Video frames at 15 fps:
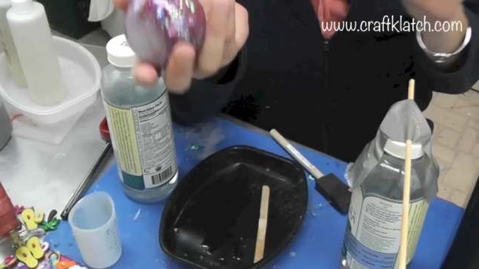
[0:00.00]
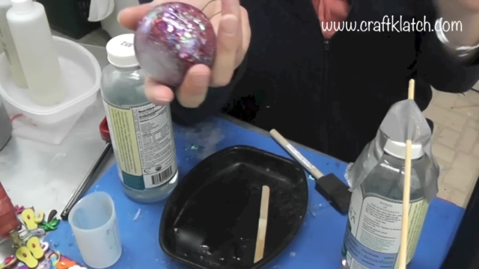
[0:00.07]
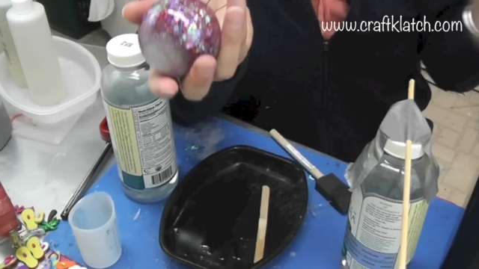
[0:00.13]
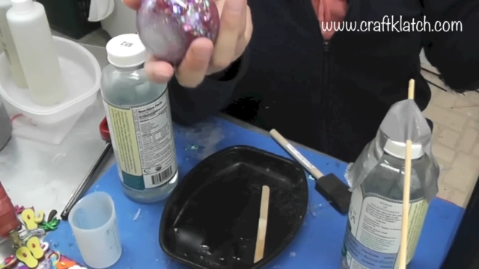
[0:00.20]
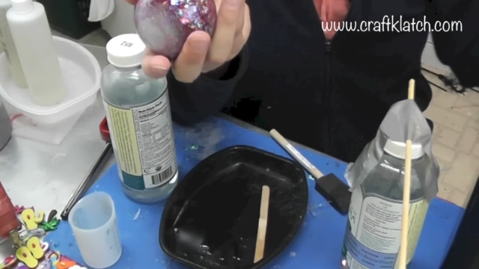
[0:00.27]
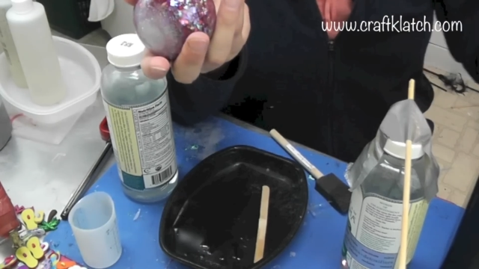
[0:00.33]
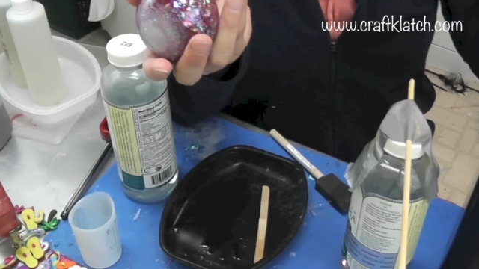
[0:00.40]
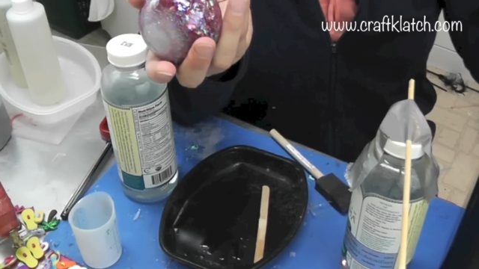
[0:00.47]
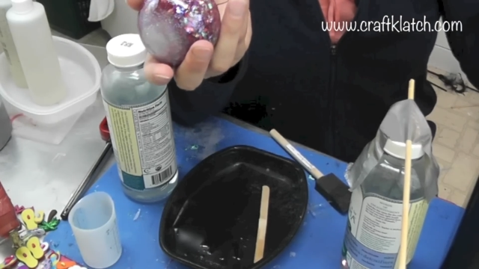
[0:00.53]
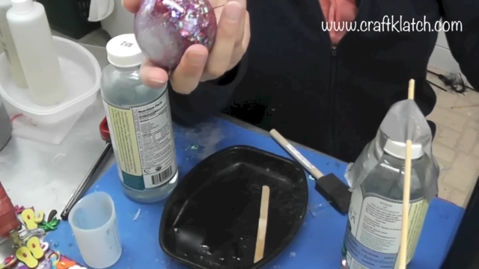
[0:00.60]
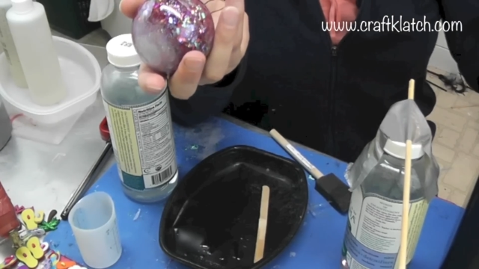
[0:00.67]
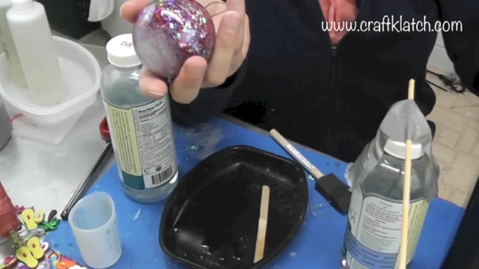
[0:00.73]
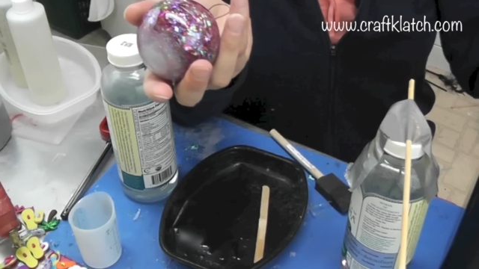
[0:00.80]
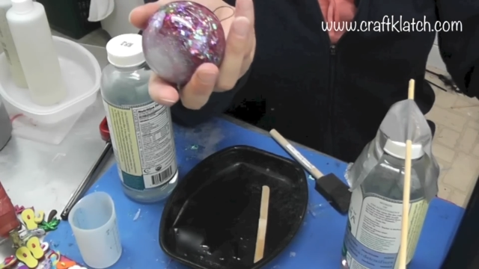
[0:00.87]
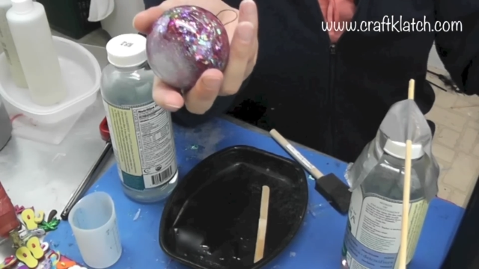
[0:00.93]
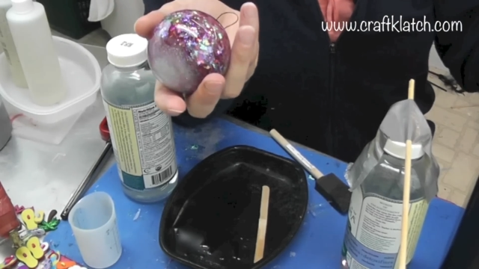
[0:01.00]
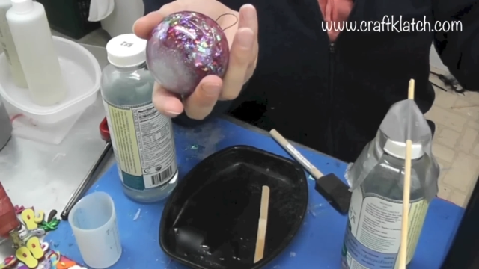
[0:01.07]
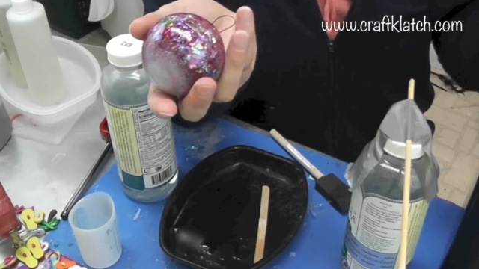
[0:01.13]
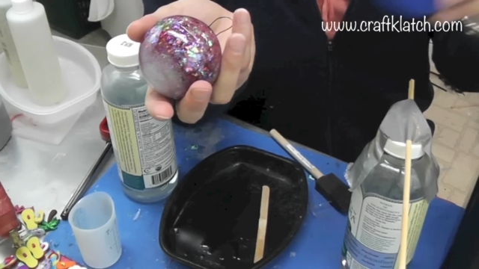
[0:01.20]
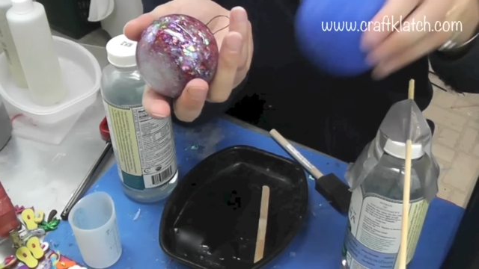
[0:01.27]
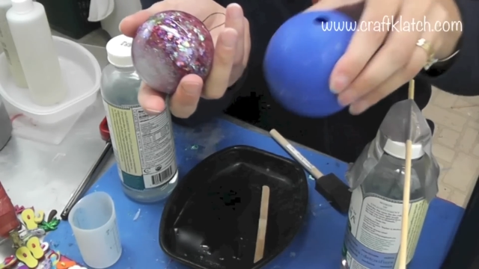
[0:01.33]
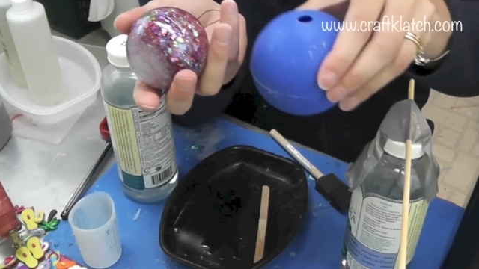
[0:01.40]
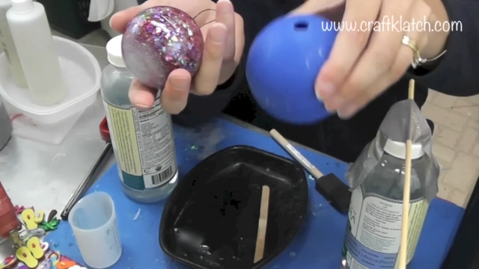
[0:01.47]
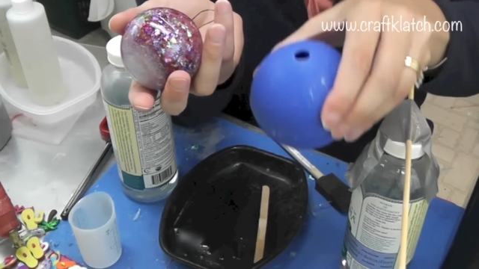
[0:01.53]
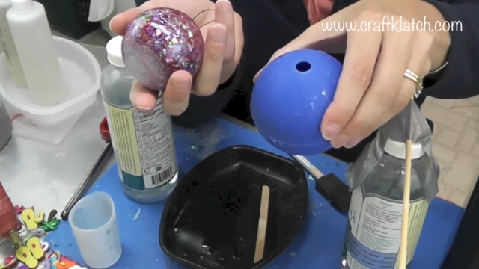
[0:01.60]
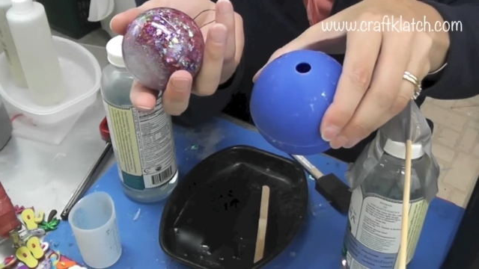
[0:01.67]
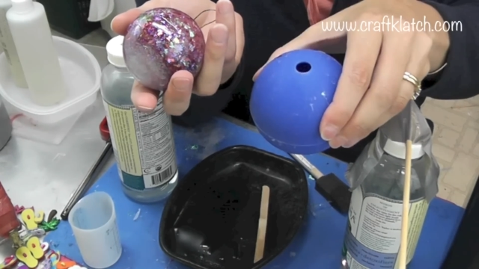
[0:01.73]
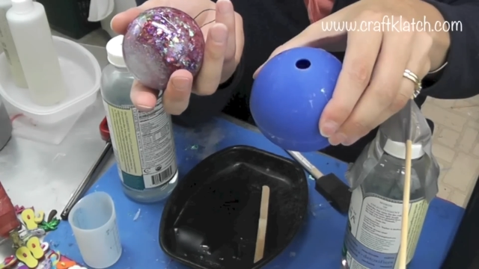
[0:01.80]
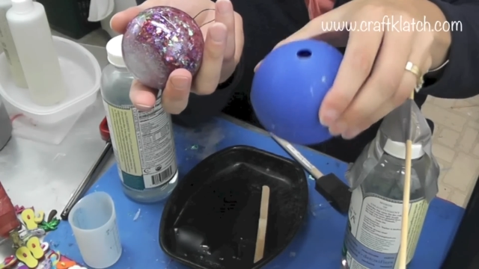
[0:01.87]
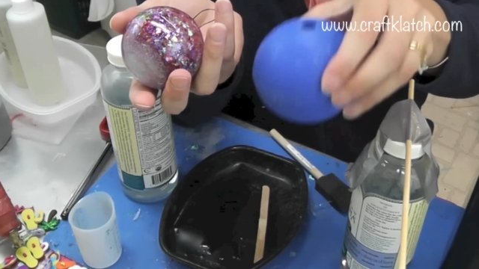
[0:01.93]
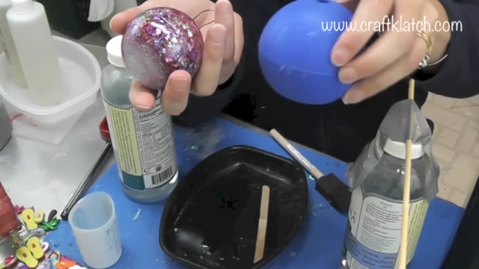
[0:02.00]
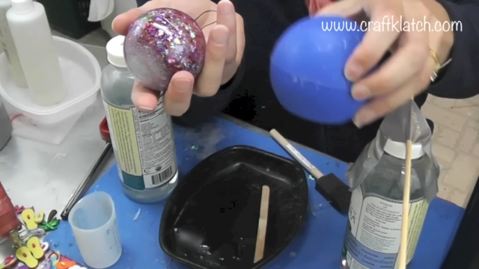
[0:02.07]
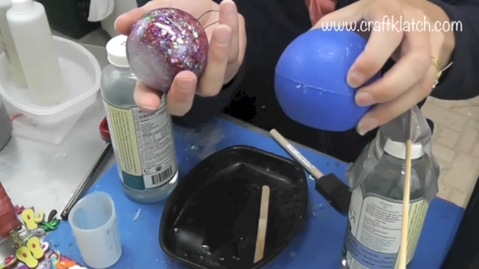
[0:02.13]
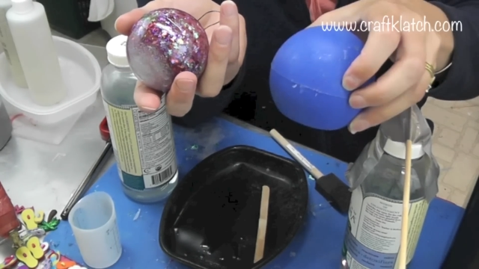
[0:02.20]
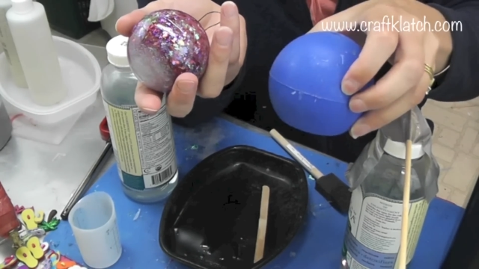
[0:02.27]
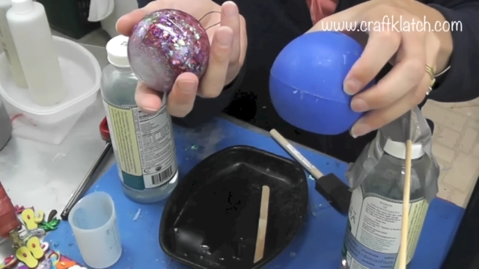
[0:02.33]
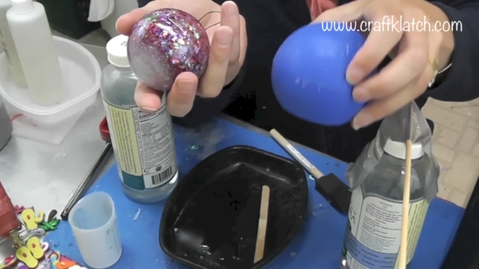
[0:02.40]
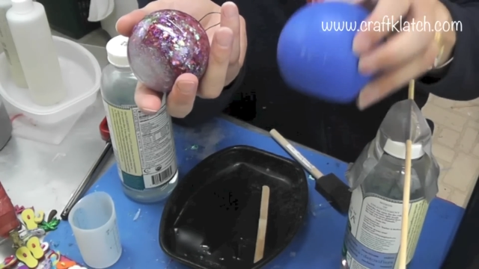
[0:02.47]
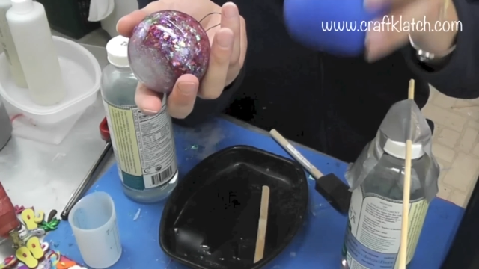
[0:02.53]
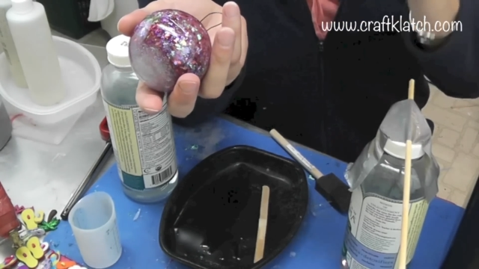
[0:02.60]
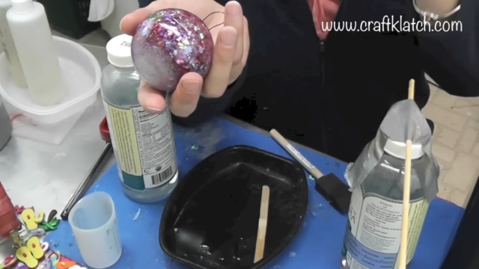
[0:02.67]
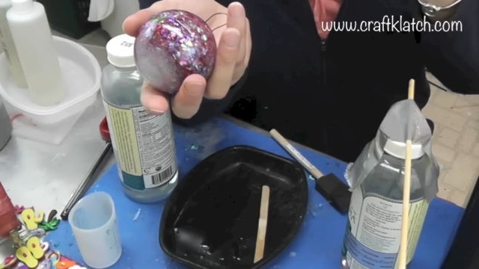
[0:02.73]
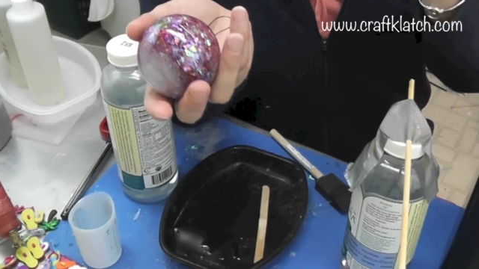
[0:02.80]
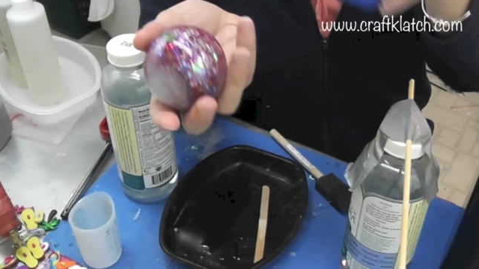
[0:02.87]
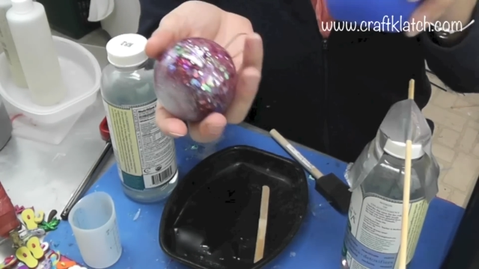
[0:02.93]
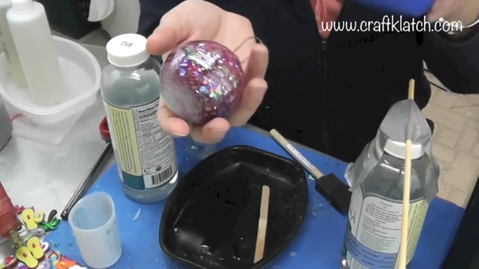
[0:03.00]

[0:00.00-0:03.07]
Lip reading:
No face is visible, so there are no lips to read.